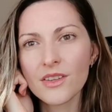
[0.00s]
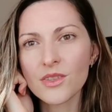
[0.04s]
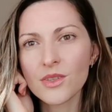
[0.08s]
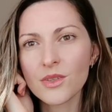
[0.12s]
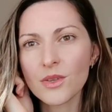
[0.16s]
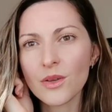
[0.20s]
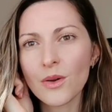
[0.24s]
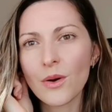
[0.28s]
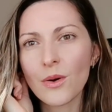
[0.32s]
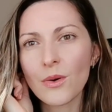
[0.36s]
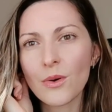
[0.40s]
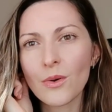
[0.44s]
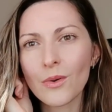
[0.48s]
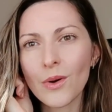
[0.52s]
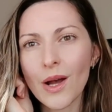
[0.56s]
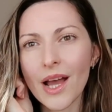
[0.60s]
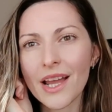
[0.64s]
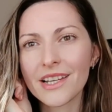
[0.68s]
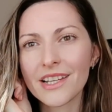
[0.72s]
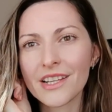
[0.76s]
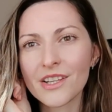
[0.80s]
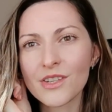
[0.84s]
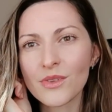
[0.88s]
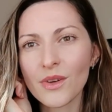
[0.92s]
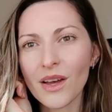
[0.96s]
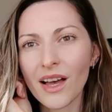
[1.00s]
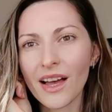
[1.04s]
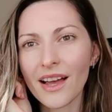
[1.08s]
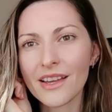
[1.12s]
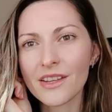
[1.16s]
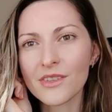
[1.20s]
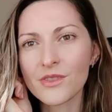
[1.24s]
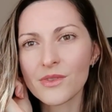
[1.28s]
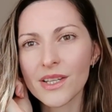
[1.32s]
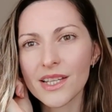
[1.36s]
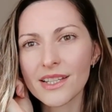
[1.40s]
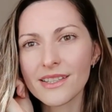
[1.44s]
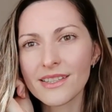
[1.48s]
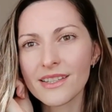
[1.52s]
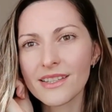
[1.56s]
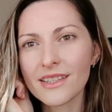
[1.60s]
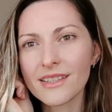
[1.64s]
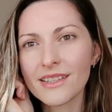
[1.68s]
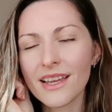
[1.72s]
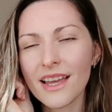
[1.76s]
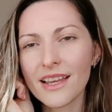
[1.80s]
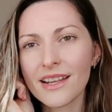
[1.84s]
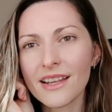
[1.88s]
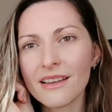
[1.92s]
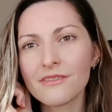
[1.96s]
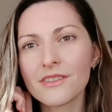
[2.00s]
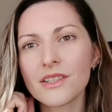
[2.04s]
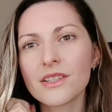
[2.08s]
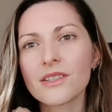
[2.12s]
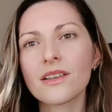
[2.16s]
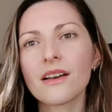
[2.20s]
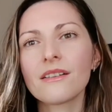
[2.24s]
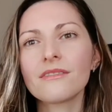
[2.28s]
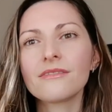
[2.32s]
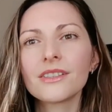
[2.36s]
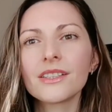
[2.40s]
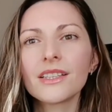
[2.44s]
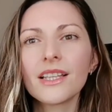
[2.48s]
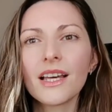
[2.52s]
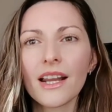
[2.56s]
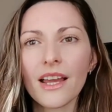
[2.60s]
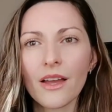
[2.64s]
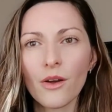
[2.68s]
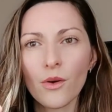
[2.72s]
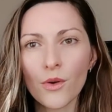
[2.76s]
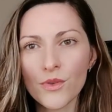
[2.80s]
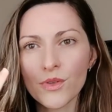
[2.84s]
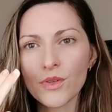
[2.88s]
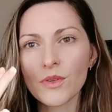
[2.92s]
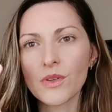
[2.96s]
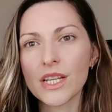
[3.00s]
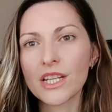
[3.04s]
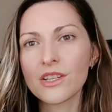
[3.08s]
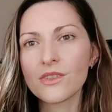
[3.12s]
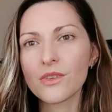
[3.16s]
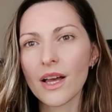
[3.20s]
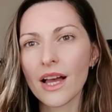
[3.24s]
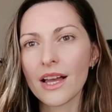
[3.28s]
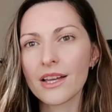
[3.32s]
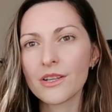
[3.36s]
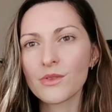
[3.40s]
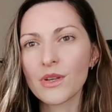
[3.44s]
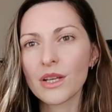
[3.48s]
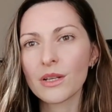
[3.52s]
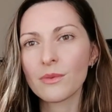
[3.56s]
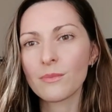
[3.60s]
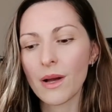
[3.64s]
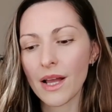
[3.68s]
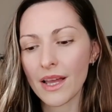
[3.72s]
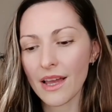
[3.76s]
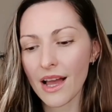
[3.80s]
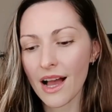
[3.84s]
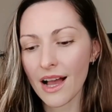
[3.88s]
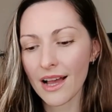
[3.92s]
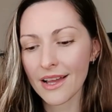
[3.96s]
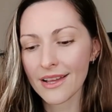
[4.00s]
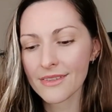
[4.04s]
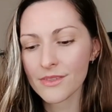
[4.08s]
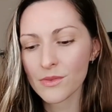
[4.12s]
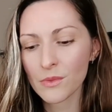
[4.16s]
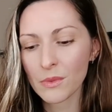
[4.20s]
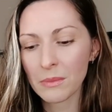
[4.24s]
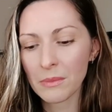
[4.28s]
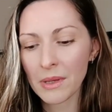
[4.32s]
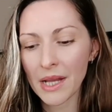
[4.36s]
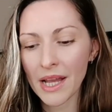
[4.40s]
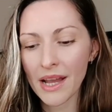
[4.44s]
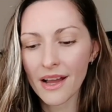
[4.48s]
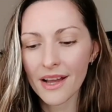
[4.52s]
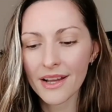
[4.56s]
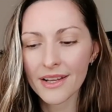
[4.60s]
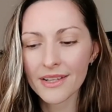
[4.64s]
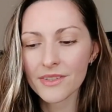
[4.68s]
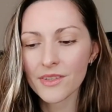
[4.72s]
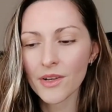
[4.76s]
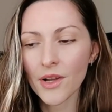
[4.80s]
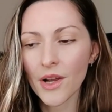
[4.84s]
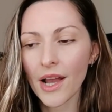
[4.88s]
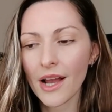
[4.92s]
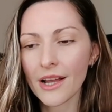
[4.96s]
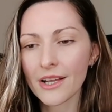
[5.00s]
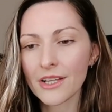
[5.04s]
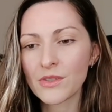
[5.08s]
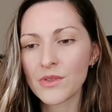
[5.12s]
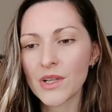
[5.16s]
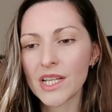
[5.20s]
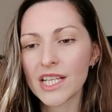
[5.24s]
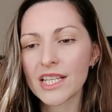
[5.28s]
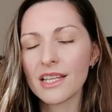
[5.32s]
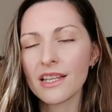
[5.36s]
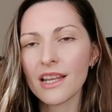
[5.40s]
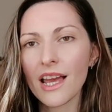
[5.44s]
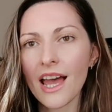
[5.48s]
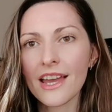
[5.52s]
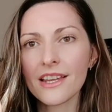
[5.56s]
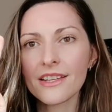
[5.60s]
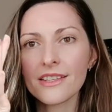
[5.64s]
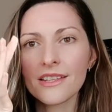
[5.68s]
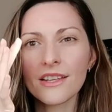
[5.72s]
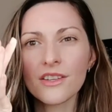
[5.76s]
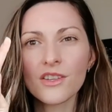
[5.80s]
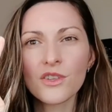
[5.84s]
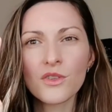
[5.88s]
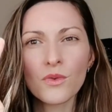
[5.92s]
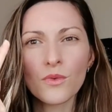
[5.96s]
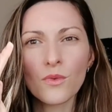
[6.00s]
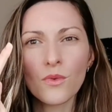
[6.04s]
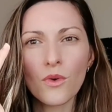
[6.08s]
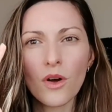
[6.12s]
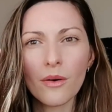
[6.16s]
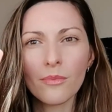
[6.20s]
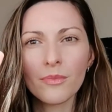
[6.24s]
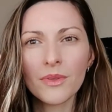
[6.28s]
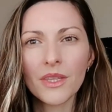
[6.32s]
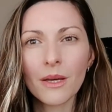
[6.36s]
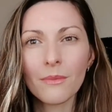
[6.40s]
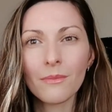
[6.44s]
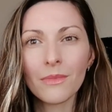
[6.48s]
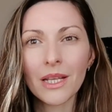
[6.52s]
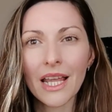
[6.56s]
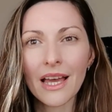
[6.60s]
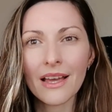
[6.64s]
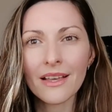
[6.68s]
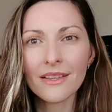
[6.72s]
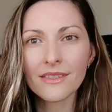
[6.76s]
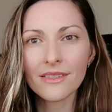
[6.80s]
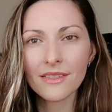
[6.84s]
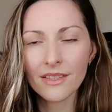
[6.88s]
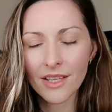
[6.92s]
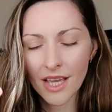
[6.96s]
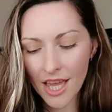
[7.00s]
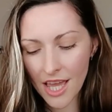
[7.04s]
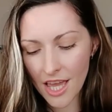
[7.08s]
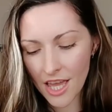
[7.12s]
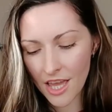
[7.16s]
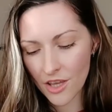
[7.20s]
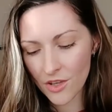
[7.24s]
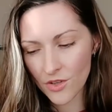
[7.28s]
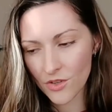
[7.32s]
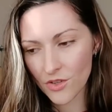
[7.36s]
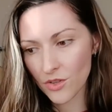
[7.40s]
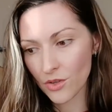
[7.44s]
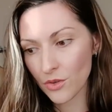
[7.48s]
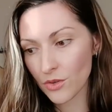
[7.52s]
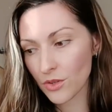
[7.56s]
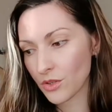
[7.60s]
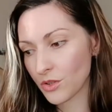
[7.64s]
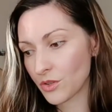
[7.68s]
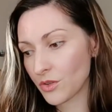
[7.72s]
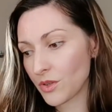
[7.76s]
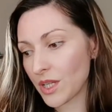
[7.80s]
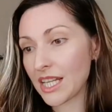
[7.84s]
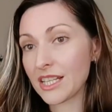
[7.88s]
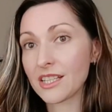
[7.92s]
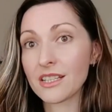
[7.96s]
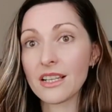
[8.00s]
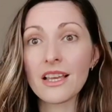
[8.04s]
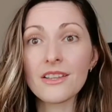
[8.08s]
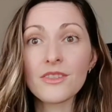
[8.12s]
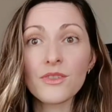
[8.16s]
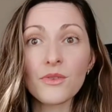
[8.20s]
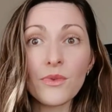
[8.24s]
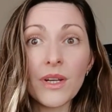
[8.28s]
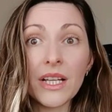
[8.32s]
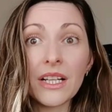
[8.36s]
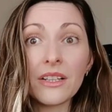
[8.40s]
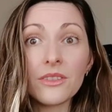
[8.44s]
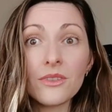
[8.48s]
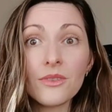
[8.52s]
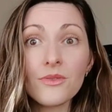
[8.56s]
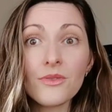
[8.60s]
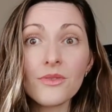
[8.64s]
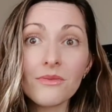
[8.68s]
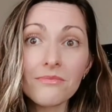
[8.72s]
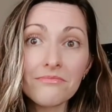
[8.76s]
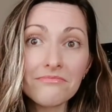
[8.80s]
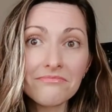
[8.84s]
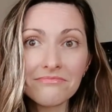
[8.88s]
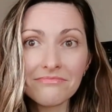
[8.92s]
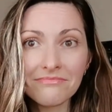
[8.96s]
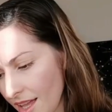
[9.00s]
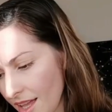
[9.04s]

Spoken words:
so I need to hydrate it, and I've discovered that I also need to hydrate my eyes. When my eyes are hydrated, I tend to rub them less, so you create less wrinkles.